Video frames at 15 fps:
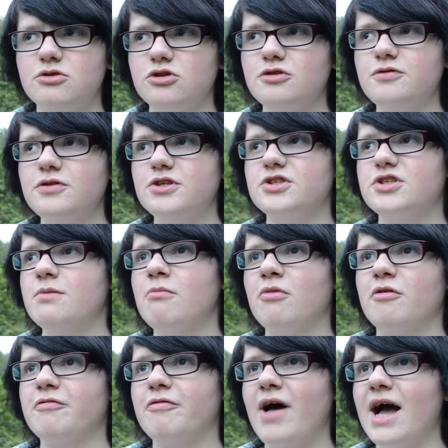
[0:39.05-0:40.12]
just for the
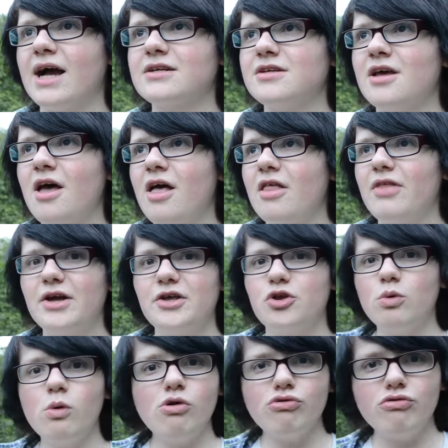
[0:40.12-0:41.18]
simple fact that
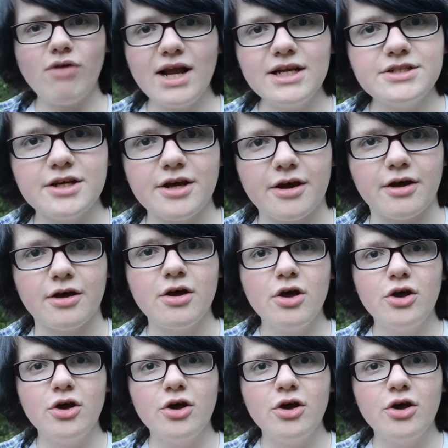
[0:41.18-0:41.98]
you are a ranter.